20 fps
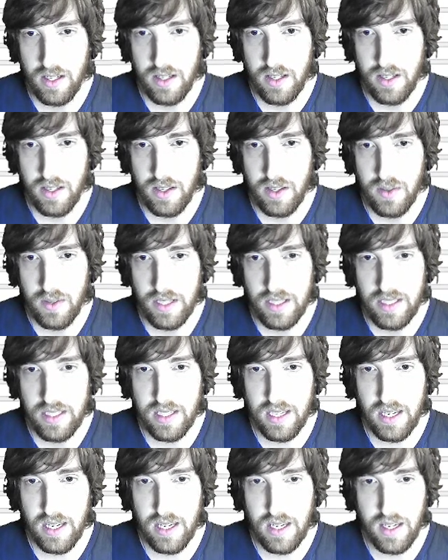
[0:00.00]
you can
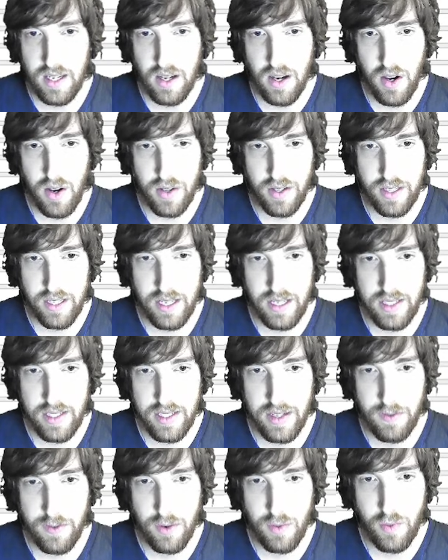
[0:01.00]
see all these
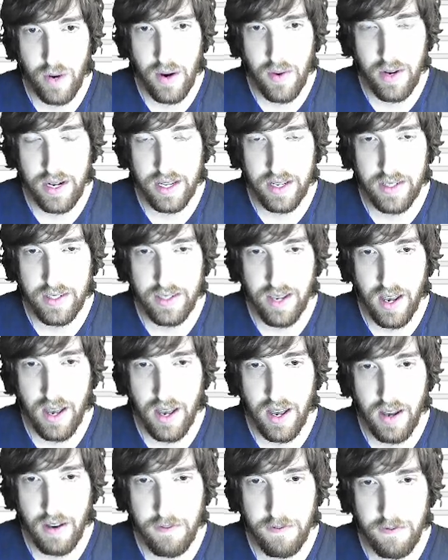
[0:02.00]
different rarities
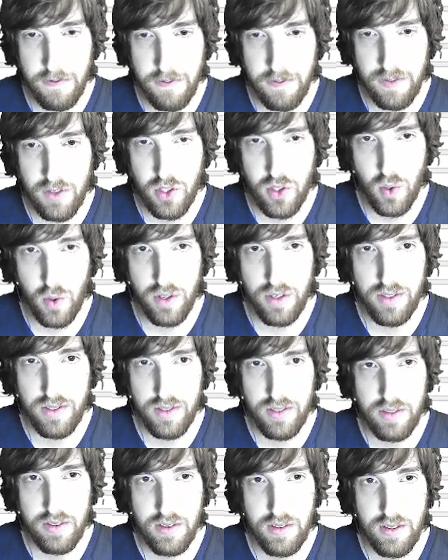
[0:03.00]
of swords.
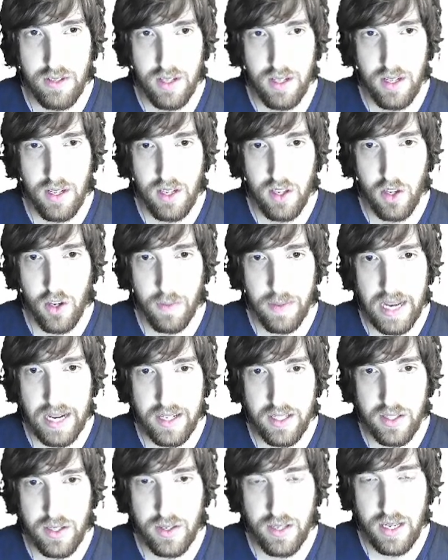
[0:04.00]
You go back
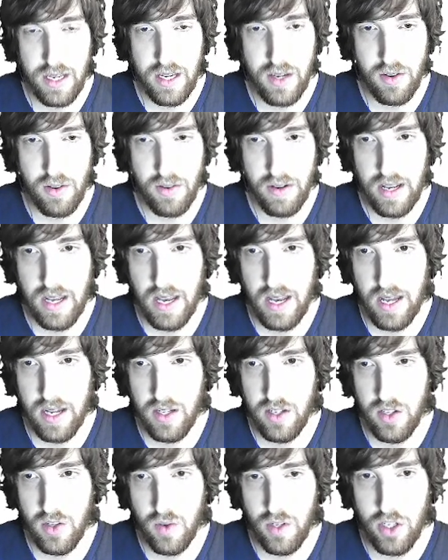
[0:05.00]
to here,
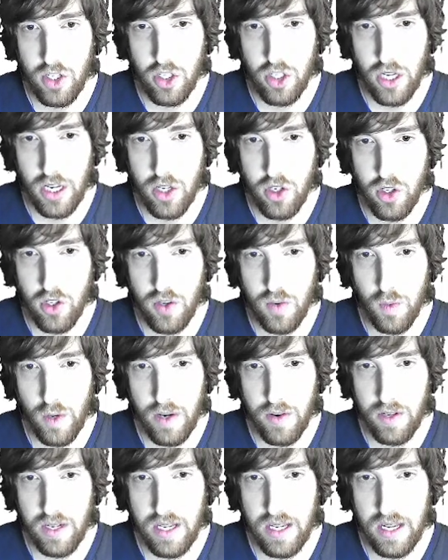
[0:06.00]
and you can change the
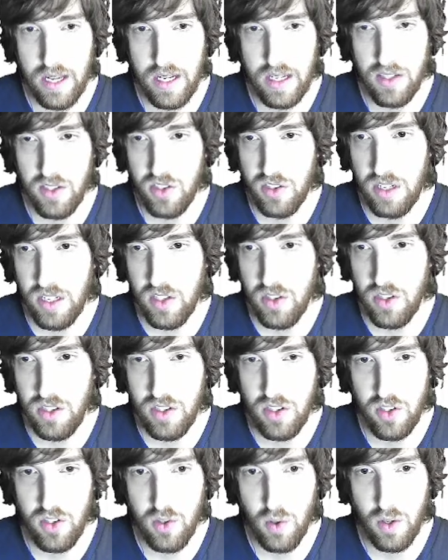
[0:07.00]
rarity, and it's, it's just a
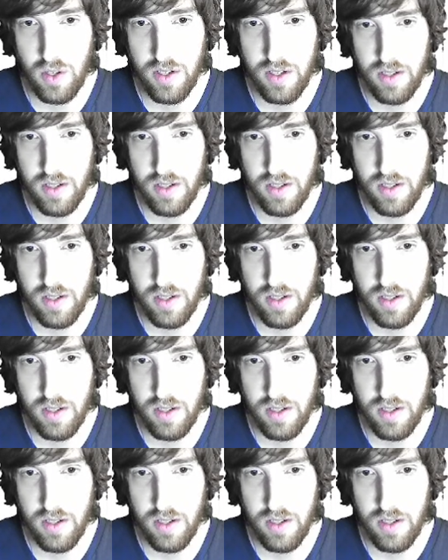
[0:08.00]
sword.